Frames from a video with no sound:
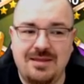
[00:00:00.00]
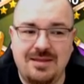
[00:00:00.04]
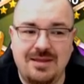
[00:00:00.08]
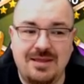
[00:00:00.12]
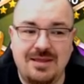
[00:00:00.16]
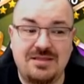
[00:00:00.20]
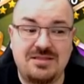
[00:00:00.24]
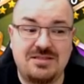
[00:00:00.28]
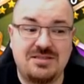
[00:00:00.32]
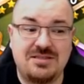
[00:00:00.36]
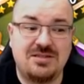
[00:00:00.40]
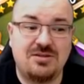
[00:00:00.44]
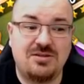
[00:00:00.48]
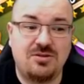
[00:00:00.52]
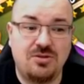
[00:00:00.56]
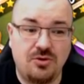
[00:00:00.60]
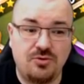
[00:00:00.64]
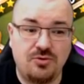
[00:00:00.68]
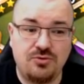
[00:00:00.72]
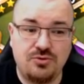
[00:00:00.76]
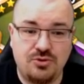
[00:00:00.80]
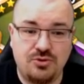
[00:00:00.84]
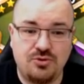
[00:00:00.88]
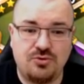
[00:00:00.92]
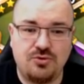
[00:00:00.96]
it's
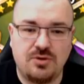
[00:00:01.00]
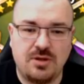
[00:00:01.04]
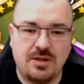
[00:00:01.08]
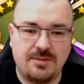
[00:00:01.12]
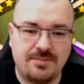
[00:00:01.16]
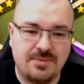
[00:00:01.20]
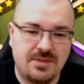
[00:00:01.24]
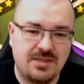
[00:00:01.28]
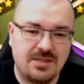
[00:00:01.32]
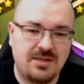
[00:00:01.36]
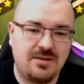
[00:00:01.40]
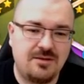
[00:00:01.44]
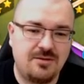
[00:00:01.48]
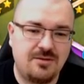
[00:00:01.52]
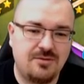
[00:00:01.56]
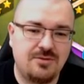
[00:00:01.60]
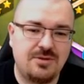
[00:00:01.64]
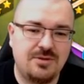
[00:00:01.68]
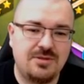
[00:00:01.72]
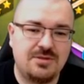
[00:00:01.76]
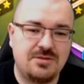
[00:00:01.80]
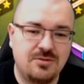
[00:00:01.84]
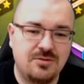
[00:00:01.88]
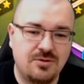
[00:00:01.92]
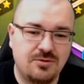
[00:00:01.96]
no joke, I'm telling you,
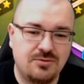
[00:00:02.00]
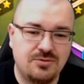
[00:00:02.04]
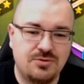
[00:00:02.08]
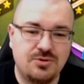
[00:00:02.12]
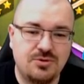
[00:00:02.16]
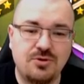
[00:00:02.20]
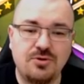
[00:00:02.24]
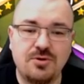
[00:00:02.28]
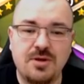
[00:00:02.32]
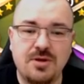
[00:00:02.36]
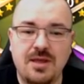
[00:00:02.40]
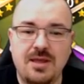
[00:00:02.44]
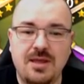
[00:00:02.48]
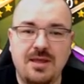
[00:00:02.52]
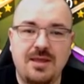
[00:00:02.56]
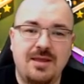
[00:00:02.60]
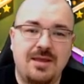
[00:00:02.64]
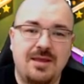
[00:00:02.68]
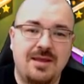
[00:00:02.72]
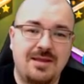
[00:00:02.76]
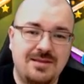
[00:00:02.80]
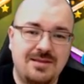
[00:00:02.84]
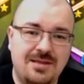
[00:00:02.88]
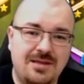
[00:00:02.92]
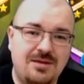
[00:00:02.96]
it's no joke.
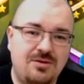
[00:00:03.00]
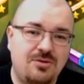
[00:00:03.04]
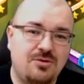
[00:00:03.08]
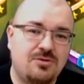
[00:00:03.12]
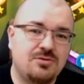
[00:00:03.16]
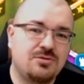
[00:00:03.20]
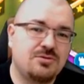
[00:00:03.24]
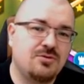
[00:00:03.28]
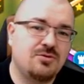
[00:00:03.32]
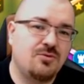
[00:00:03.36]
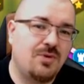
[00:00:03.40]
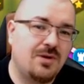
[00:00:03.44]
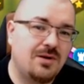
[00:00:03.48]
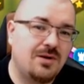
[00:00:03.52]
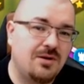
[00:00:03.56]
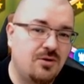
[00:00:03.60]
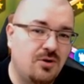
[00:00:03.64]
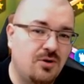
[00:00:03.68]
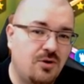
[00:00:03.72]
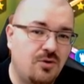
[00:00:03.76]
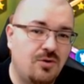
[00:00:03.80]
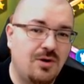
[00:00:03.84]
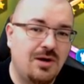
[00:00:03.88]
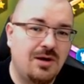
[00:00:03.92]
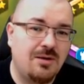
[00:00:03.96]
And then you also want to
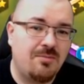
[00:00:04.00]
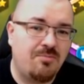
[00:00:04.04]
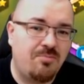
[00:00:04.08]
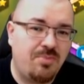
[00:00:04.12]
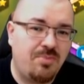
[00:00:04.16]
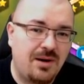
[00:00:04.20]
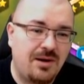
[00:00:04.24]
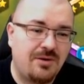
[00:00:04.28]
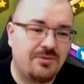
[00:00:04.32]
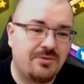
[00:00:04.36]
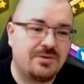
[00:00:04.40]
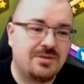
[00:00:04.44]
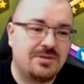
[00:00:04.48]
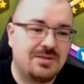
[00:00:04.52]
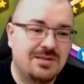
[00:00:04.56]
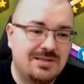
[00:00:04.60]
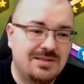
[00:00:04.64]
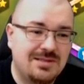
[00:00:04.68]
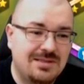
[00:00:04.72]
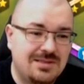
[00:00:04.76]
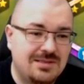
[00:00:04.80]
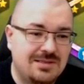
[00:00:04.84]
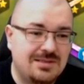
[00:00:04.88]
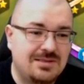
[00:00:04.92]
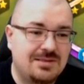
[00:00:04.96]
know about
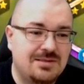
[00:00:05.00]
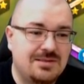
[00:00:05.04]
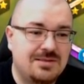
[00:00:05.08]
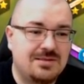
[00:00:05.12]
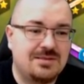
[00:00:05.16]
the